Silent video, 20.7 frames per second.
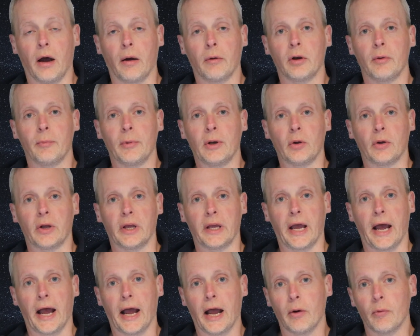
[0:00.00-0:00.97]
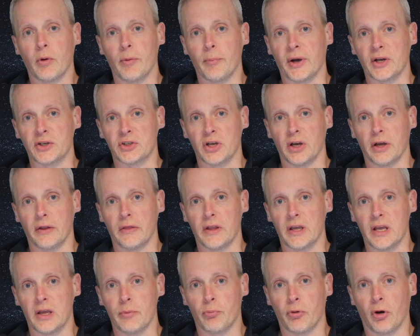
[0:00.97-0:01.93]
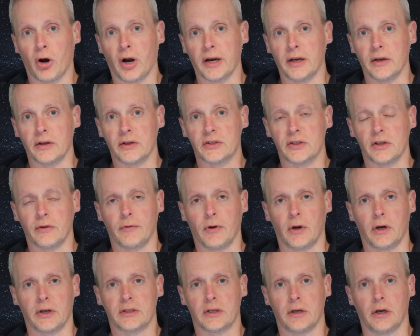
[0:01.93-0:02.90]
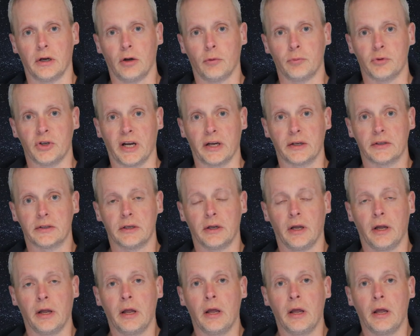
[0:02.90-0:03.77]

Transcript: I'm going to be looking at how we measure the brightness of night sky objects.